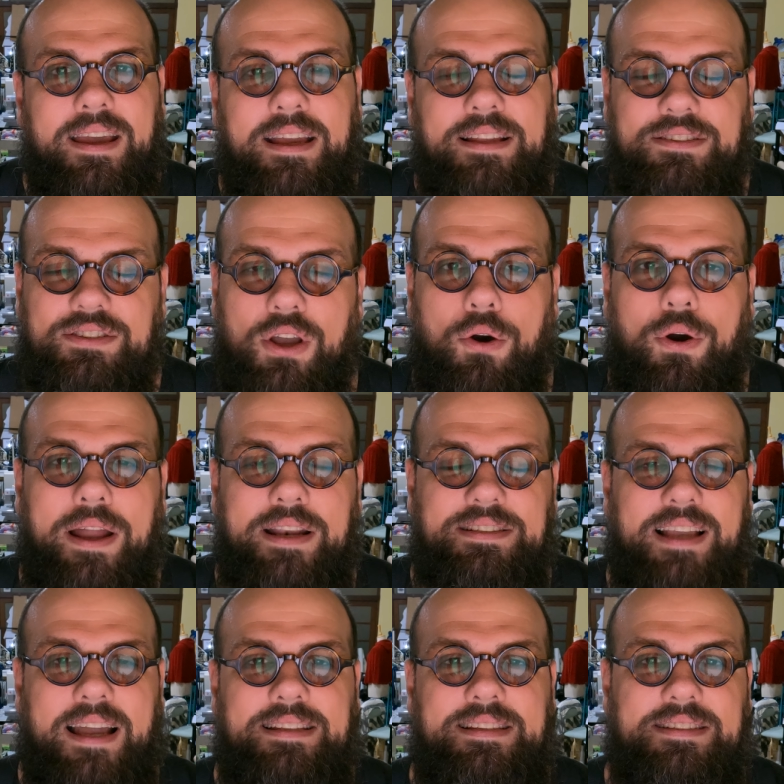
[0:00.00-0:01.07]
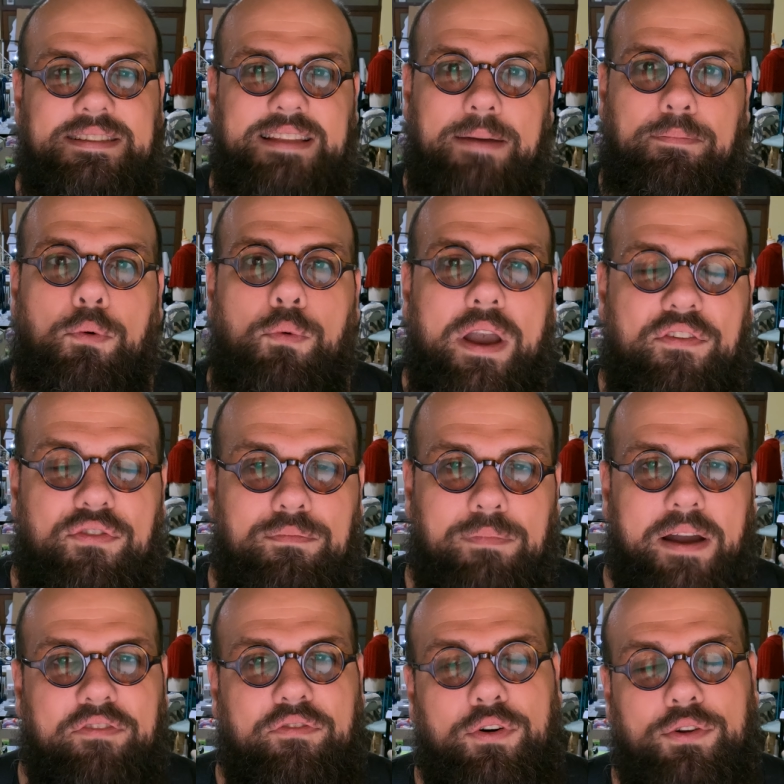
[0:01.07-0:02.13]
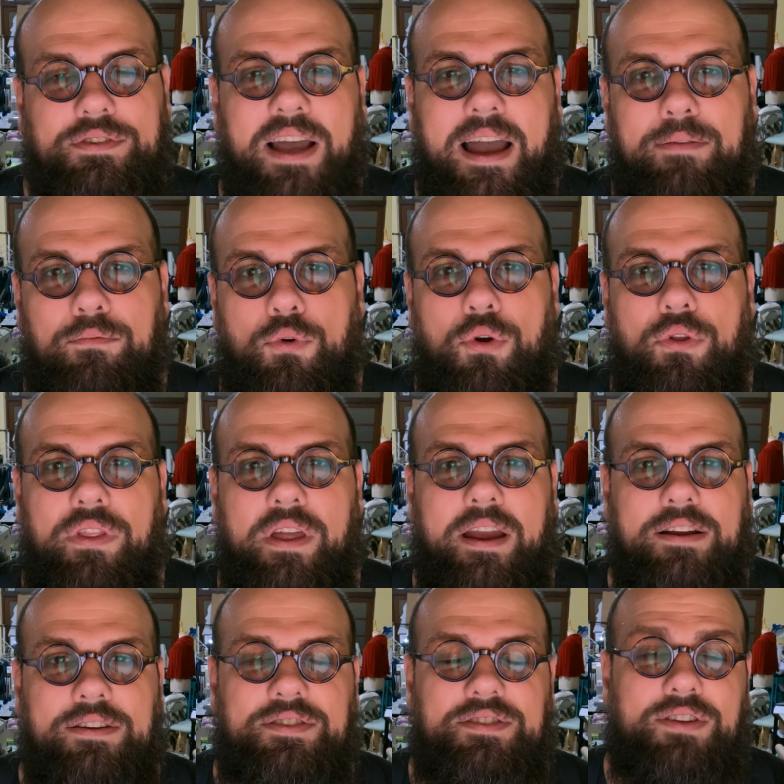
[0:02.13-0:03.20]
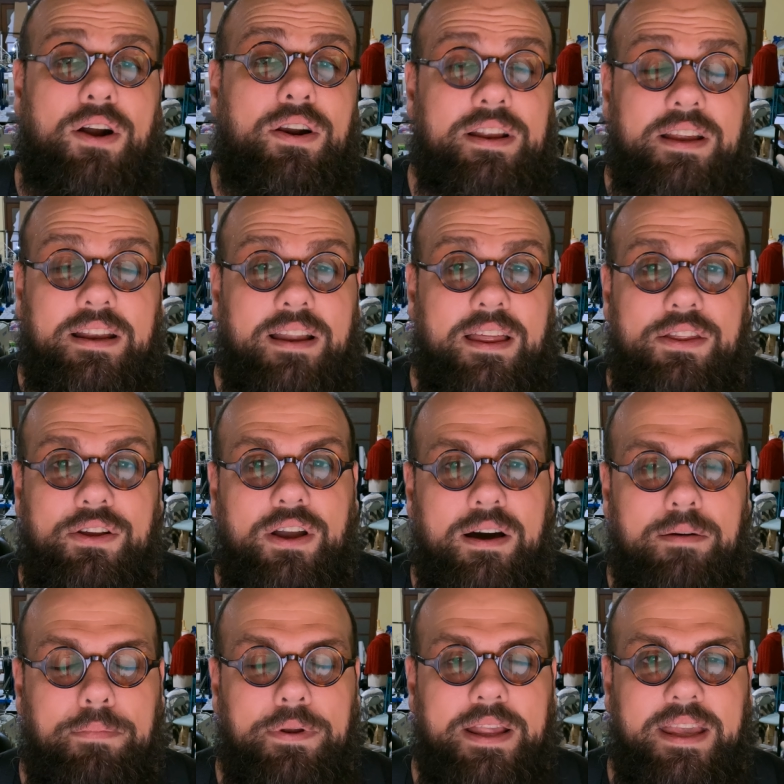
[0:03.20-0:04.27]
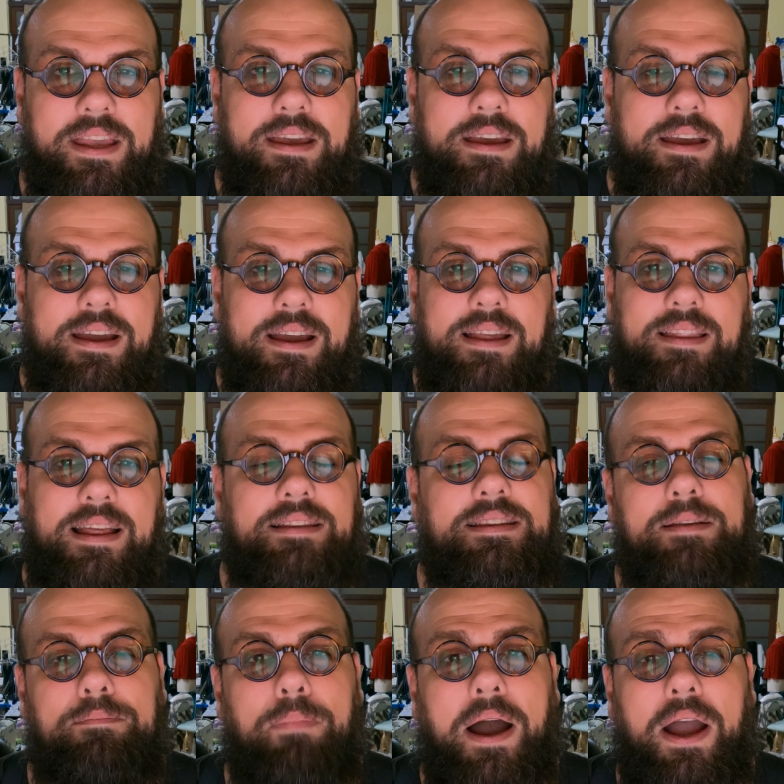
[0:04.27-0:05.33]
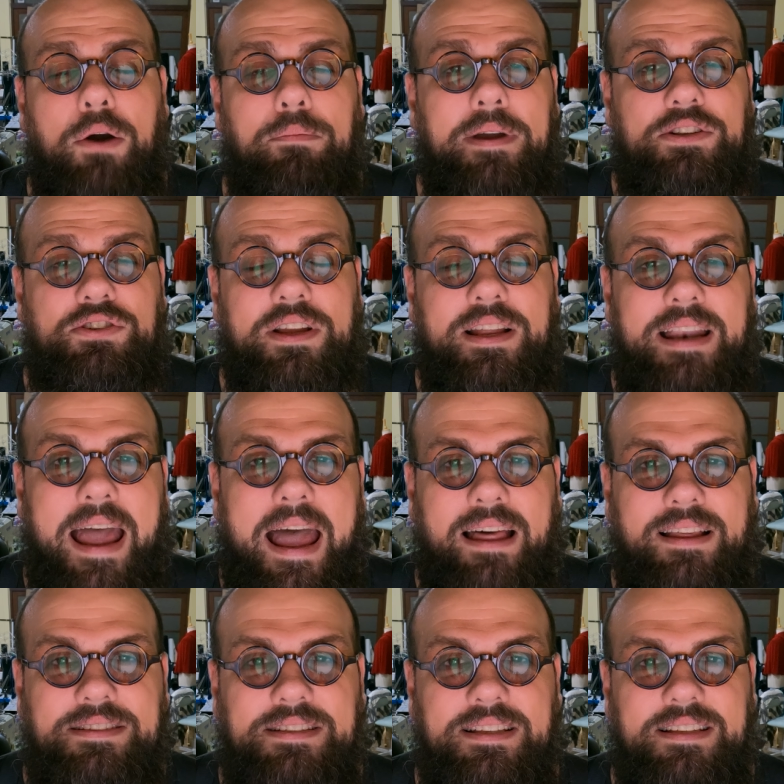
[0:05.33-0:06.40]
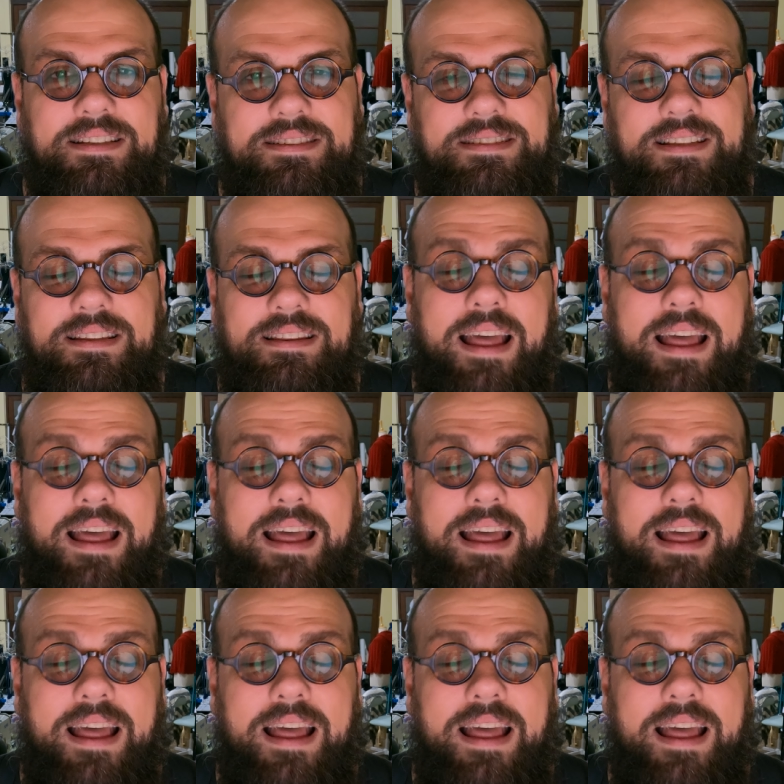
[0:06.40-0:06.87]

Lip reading: And so I decided to step away from my full-time role there, started another company that did biometric analysis.